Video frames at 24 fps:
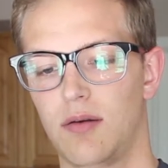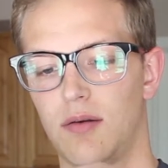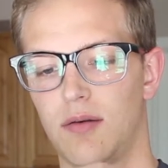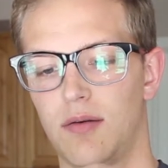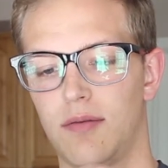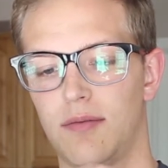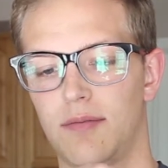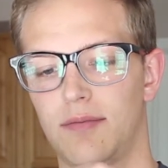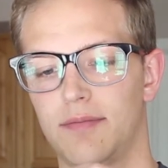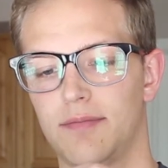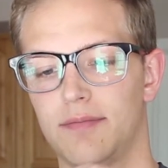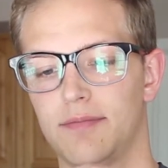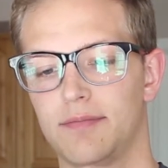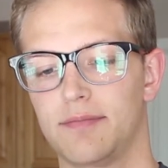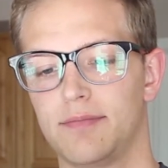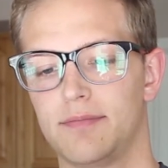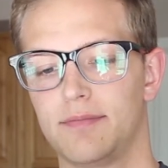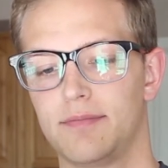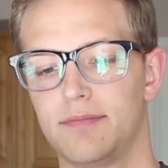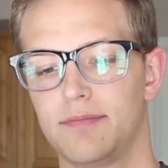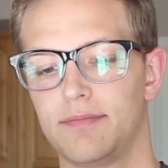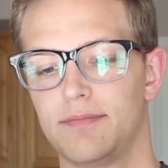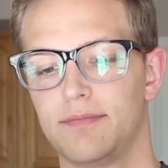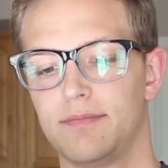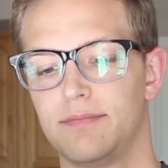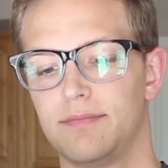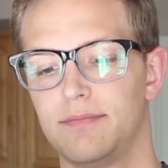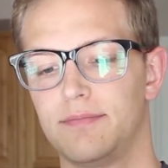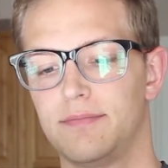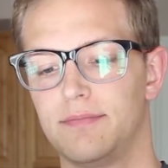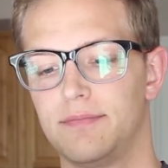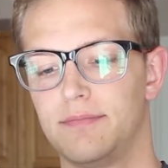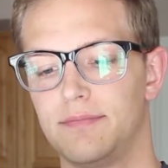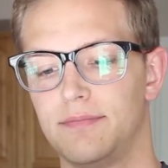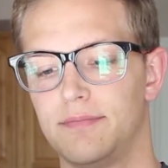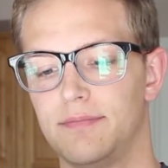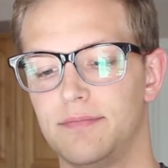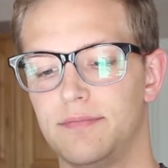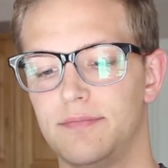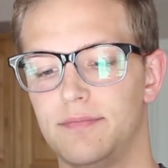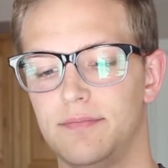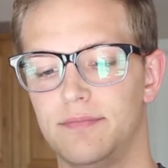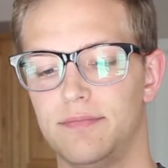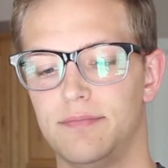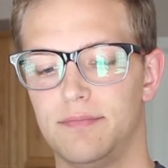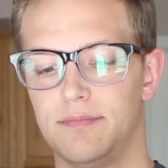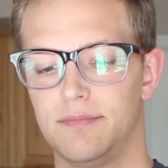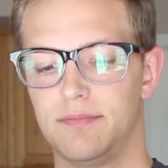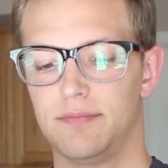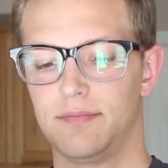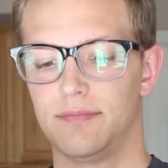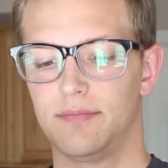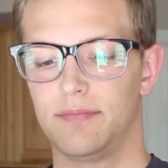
(silence)